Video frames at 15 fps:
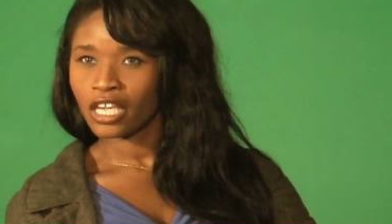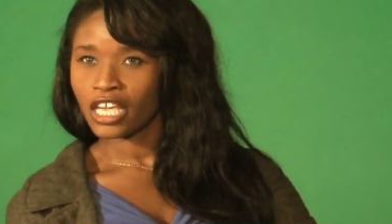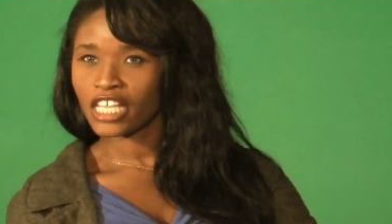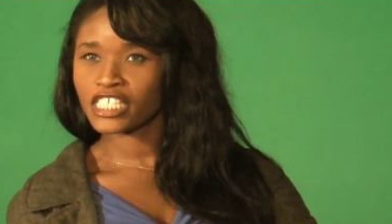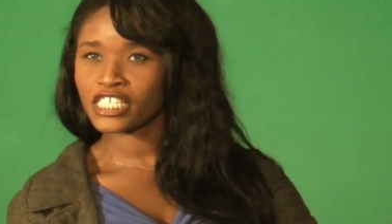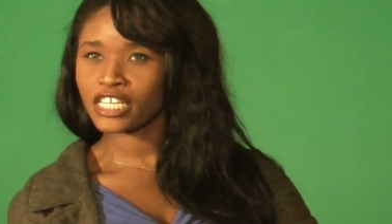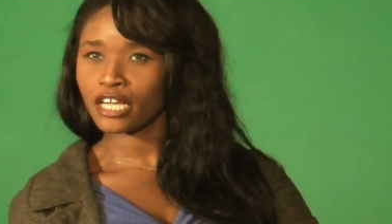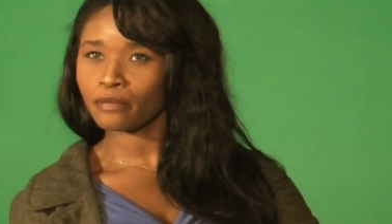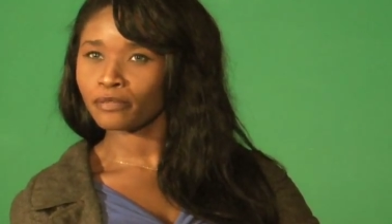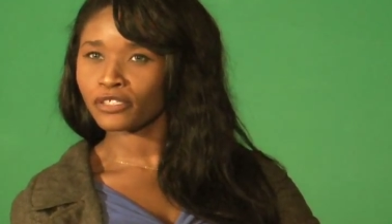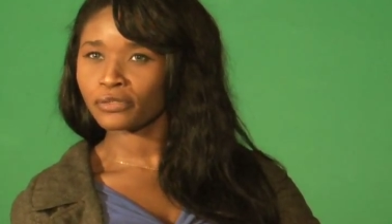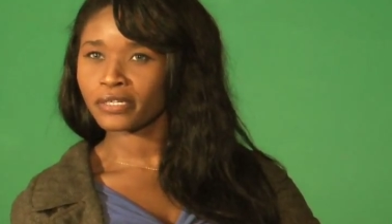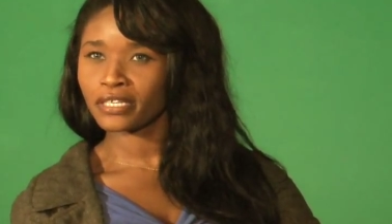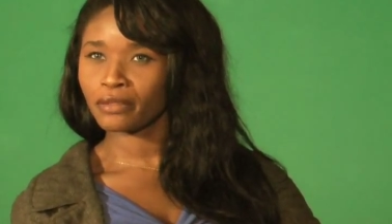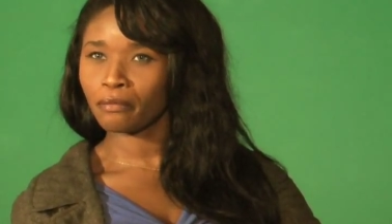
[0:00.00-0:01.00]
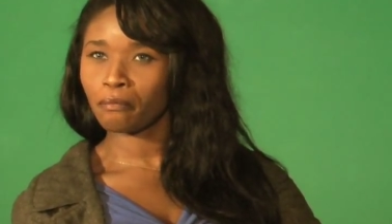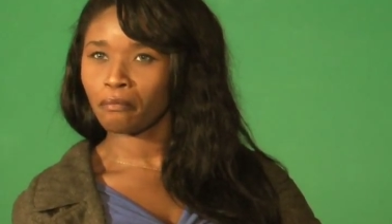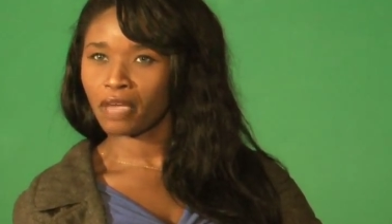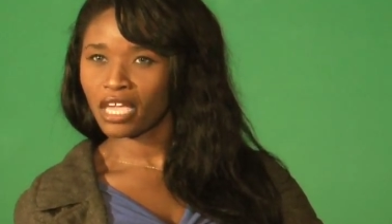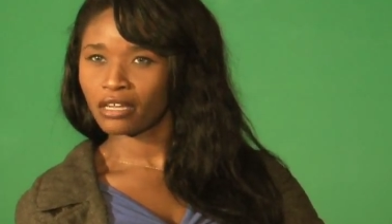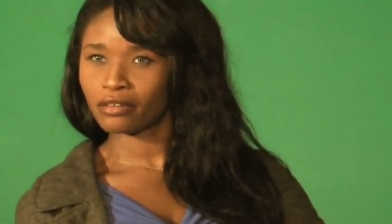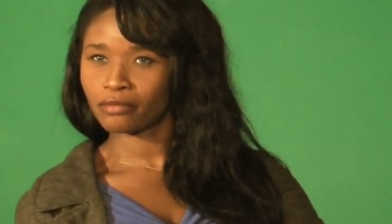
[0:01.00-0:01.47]
It's capturing the
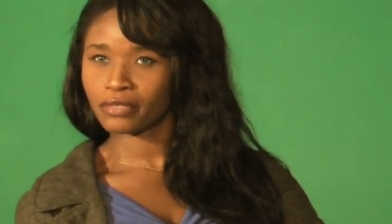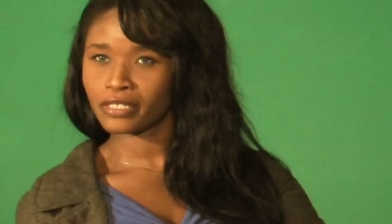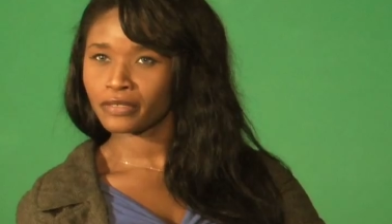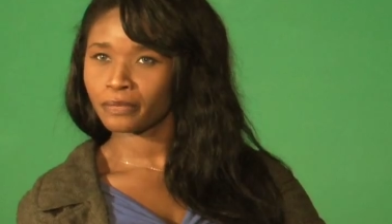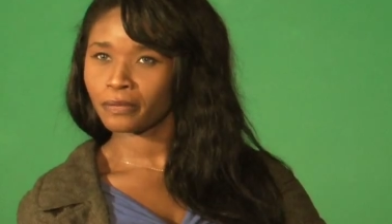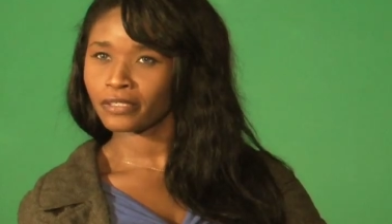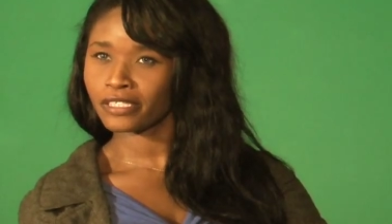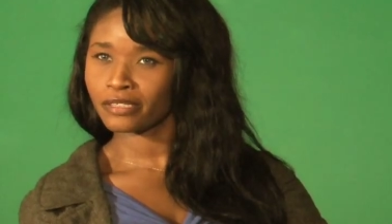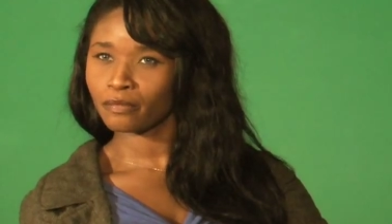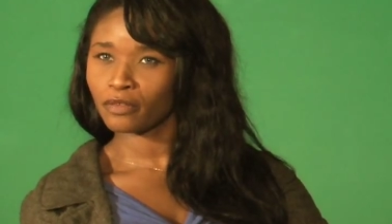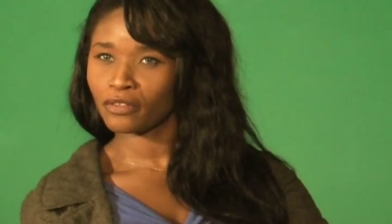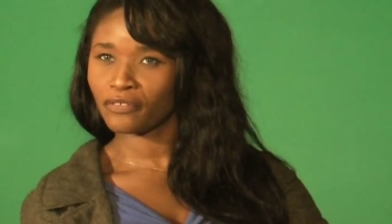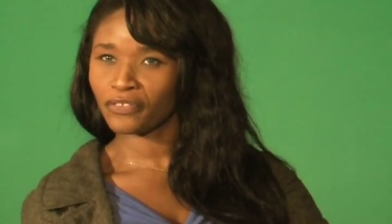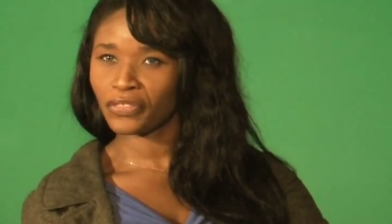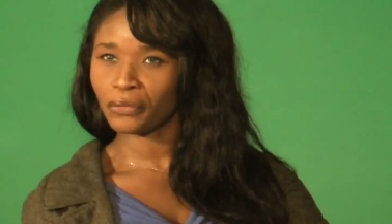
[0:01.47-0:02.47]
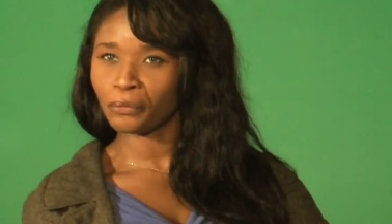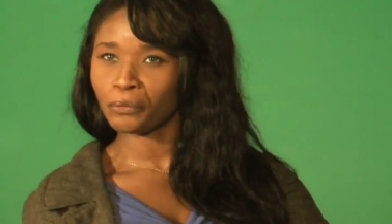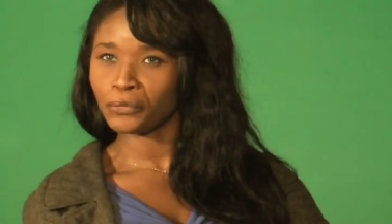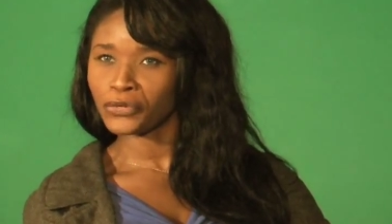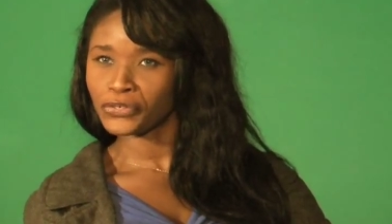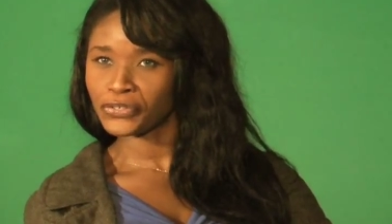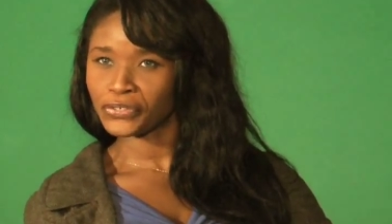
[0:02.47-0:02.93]
man responsible for the
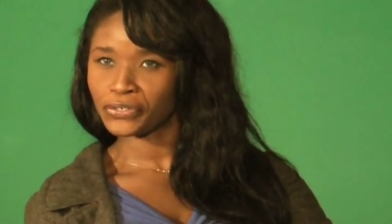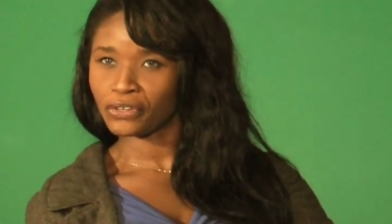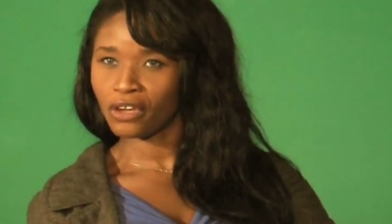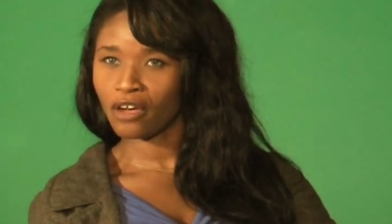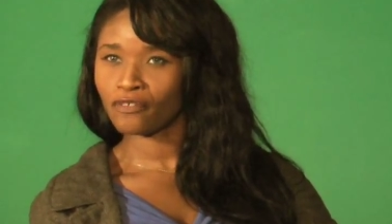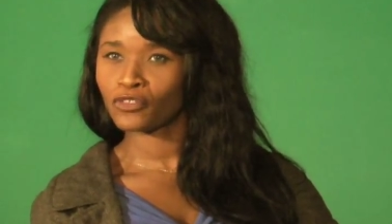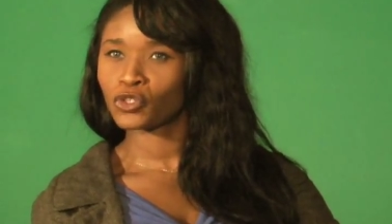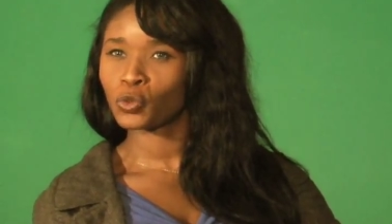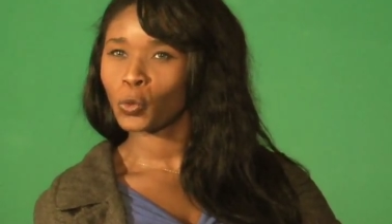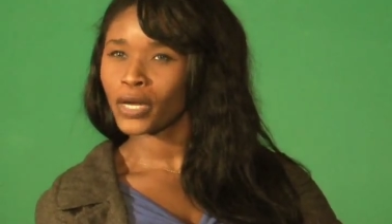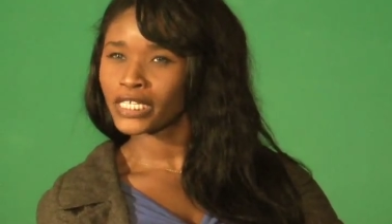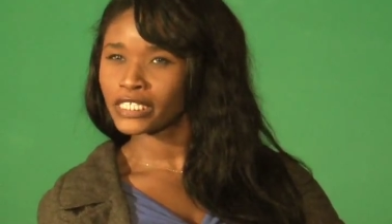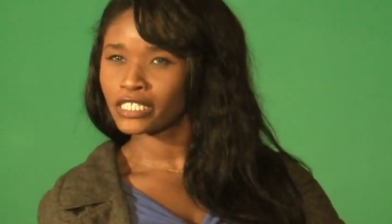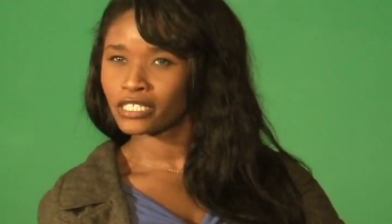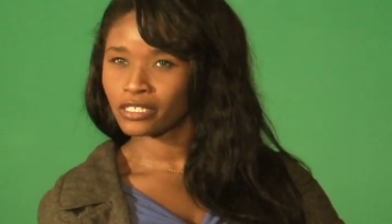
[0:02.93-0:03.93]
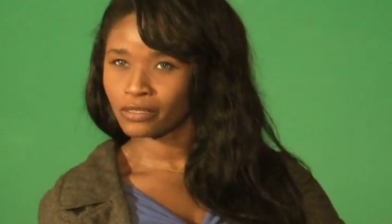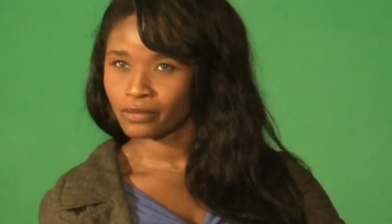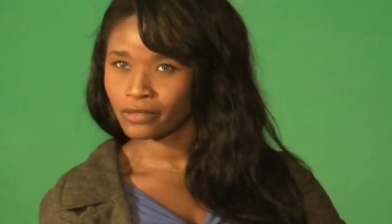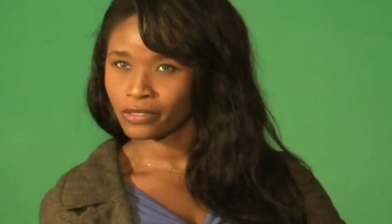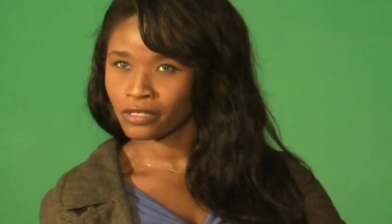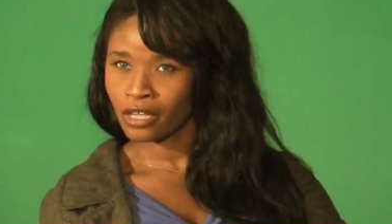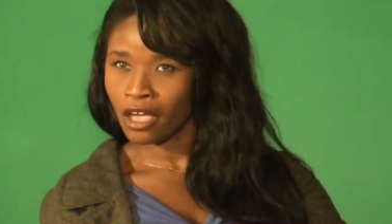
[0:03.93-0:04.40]
murder of
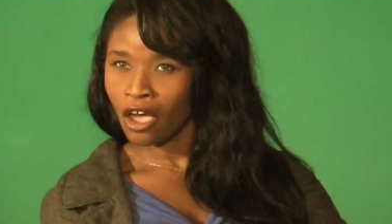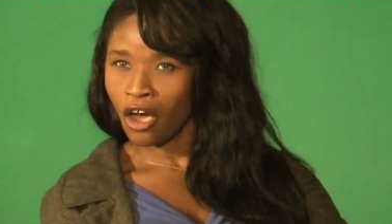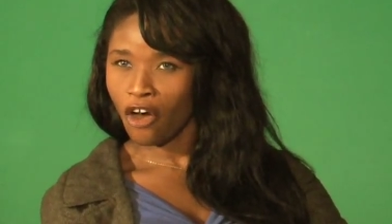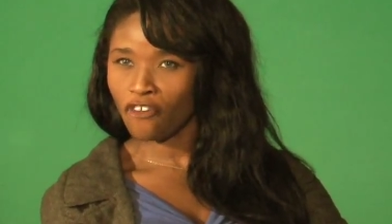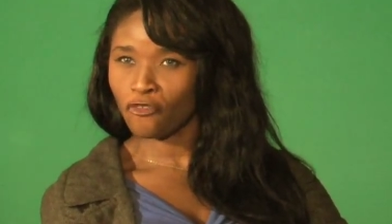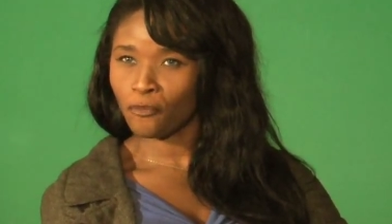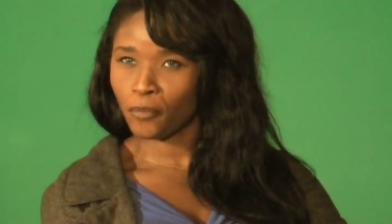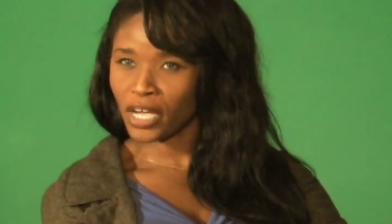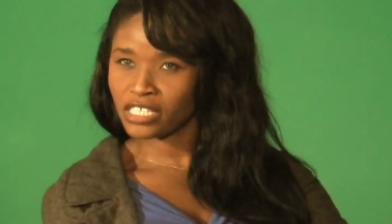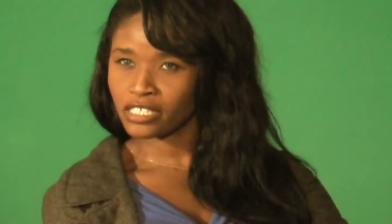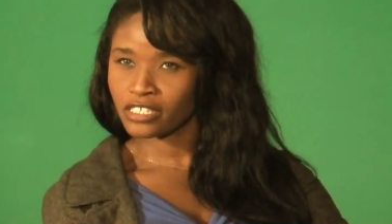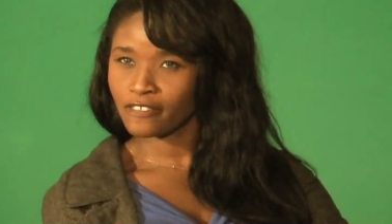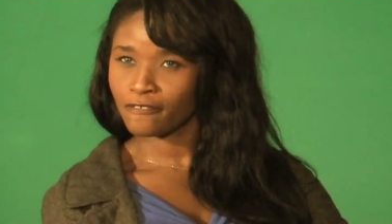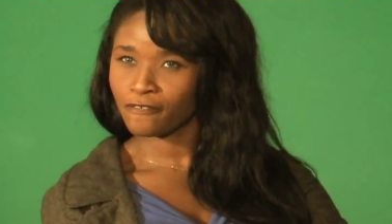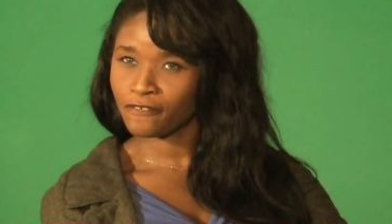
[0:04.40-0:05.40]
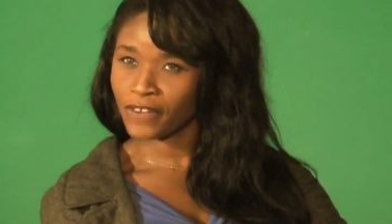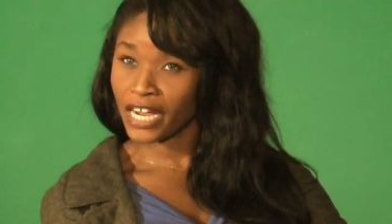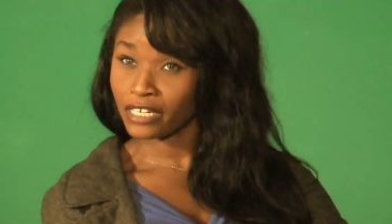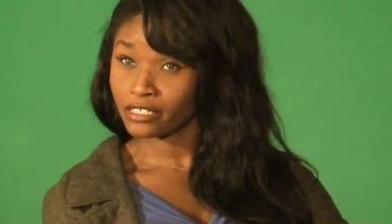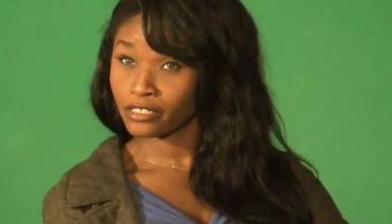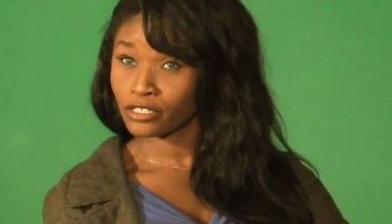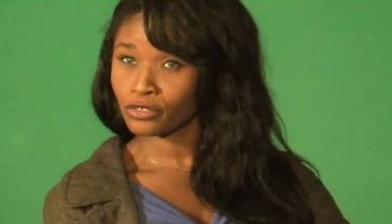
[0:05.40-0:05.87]
22 of Boston
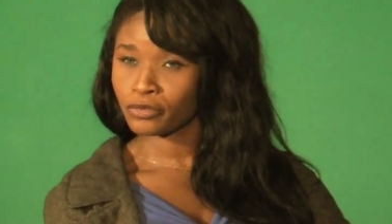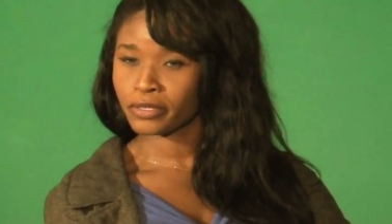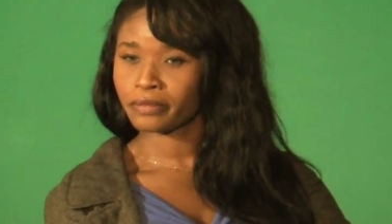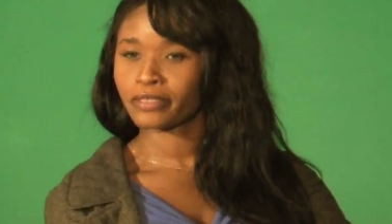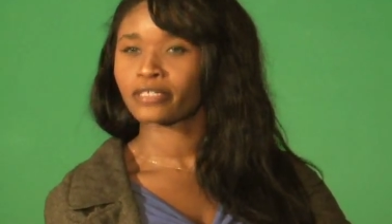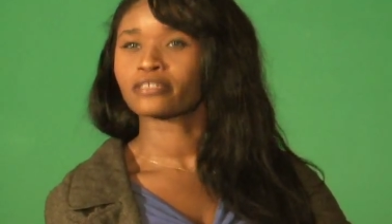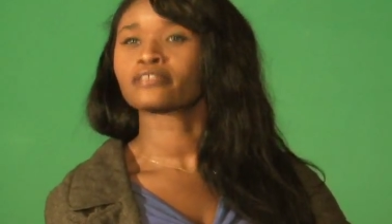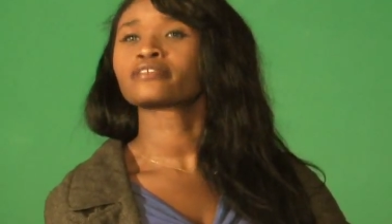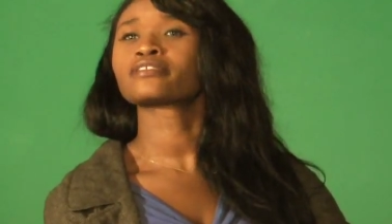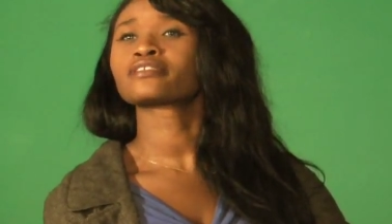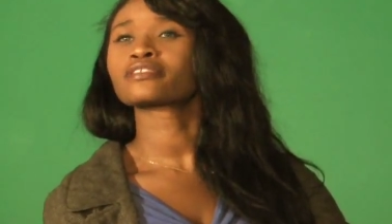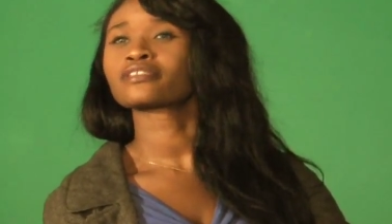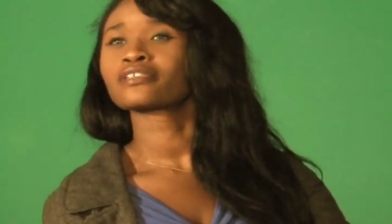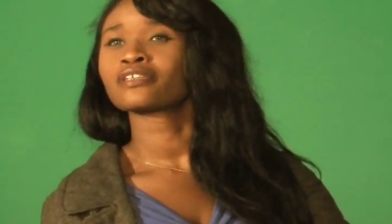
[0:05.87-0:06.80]
finest criminals.